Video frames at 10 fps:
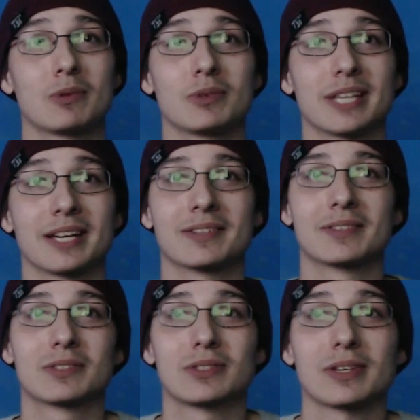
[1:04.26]
April
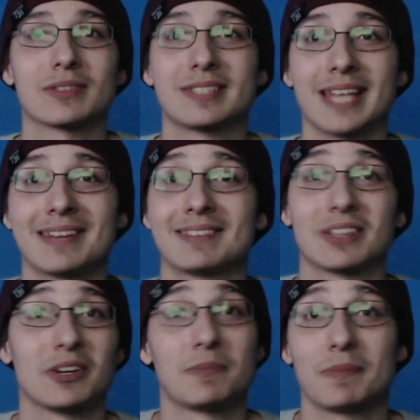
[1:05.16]
2nd, 2010,
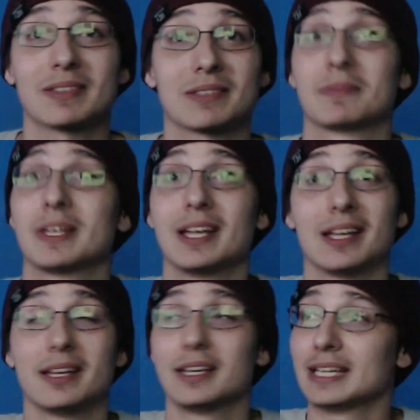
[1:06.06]
so that's
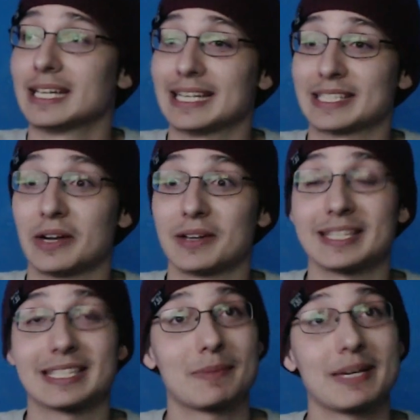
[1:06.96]
as hard
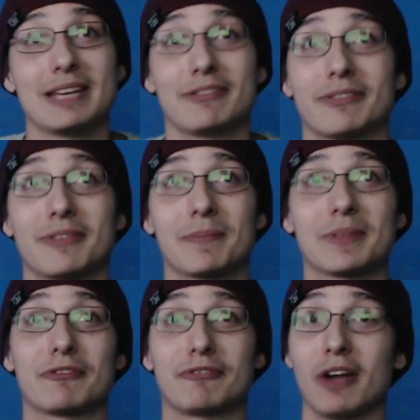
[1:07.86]
as it is to believe,
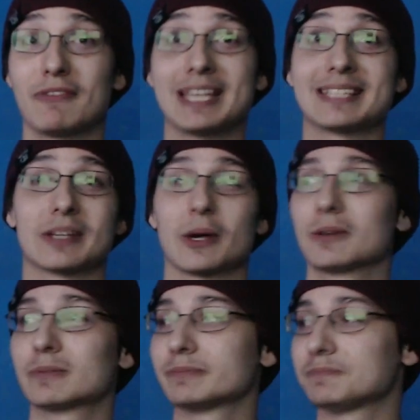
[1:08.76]
5 years ago.